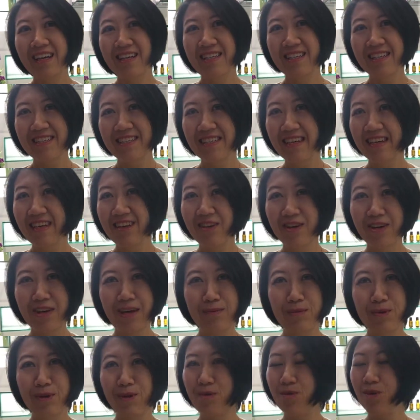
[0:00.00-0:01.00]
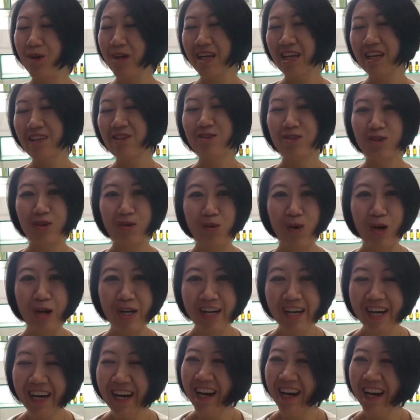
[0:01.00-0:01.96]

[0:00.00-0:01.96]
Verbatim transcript: just said, okay, I'm gonna walk into the water.